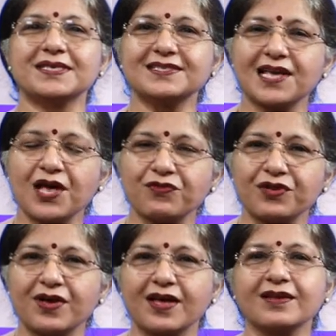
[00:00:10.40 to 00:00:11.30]
Namaste
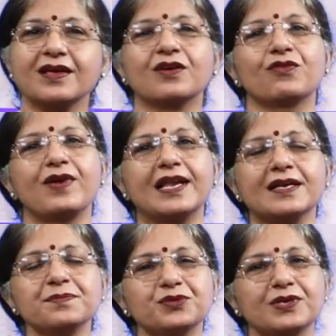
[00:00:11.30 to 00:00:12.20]
everyone.
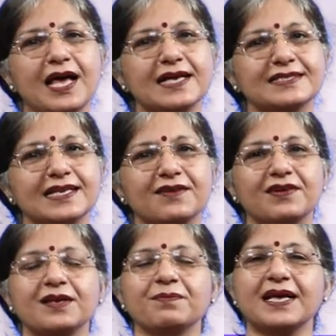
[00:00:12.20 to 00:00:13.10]
Welcome to class
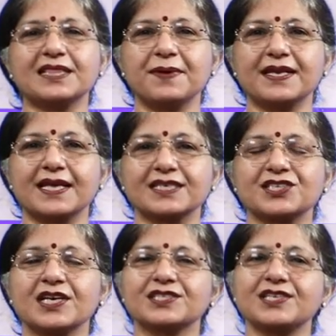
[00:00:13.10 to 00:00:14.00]
11 Mathematics
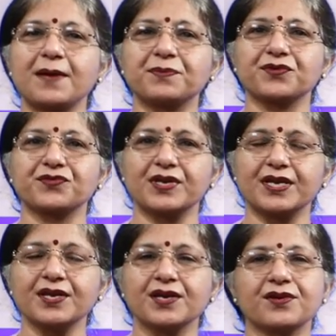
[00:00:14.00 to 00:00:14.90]
chapter
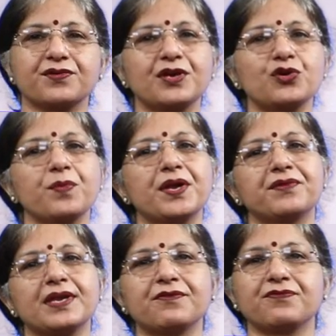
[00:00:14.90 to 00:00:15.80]
3
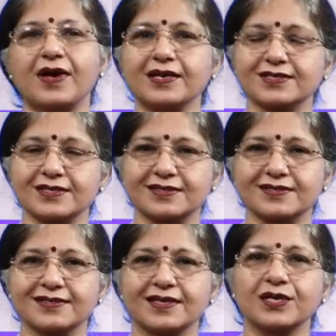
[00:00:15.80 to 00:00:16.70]
Trigonometric
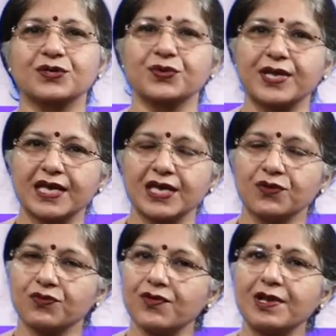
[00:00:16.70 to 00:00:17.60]
Functions. Today
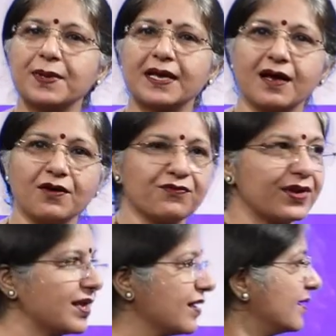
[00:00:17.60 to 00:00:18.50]
we will be
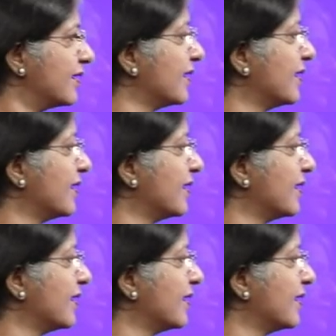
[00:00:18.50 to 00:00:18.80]
covering